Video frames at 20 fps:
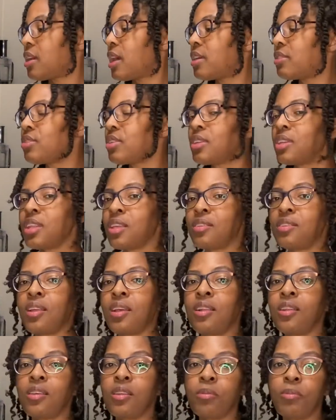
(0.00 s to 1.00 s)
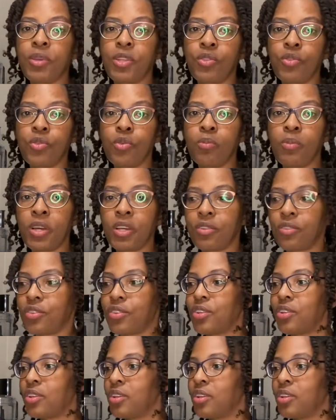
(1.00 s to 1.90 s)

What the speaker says: I think that's a little bit too much.